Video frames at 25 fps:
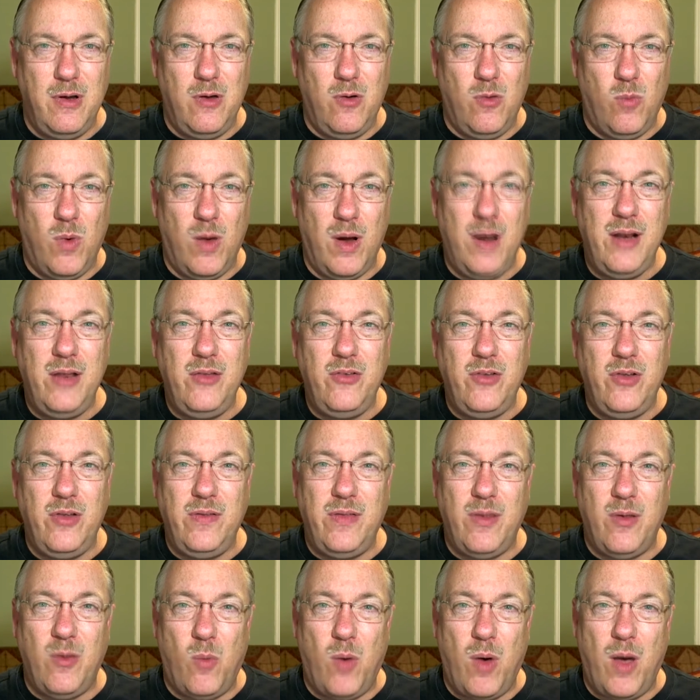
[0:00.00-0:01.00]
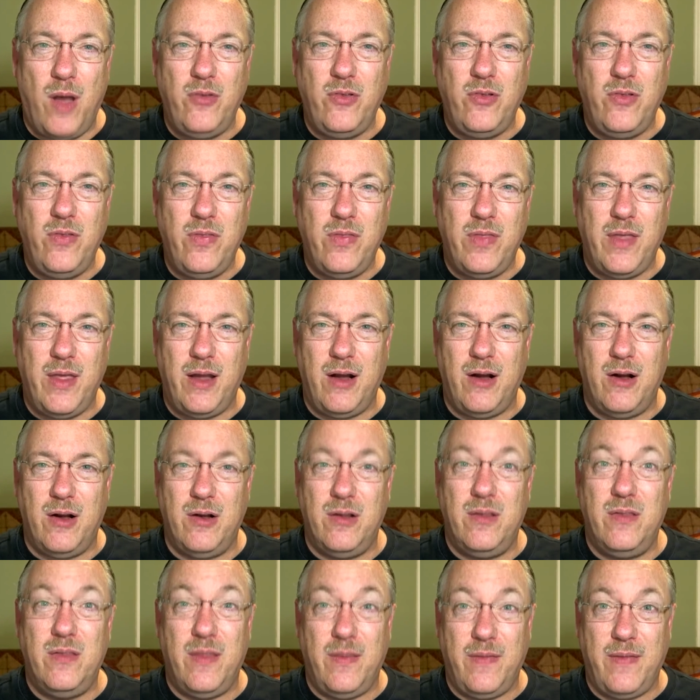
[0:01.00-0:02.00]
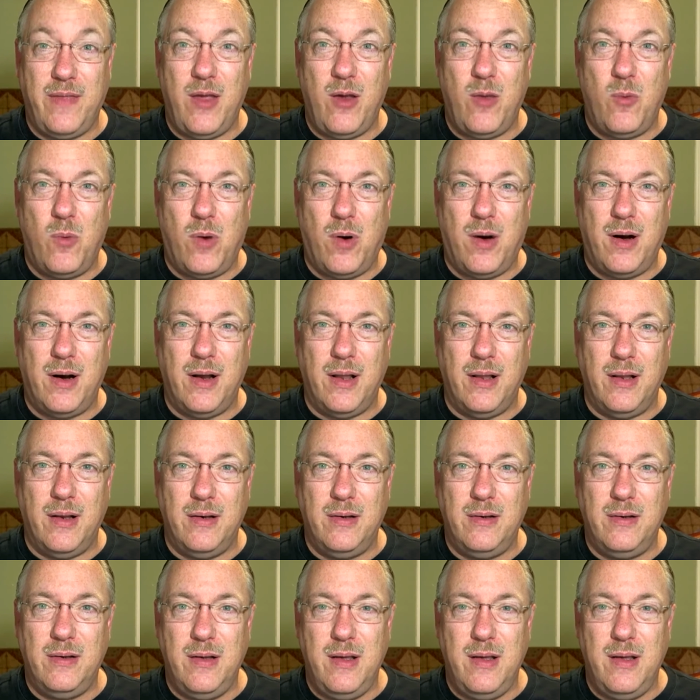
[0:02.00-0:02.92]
What is it that wasn't there that they wanted?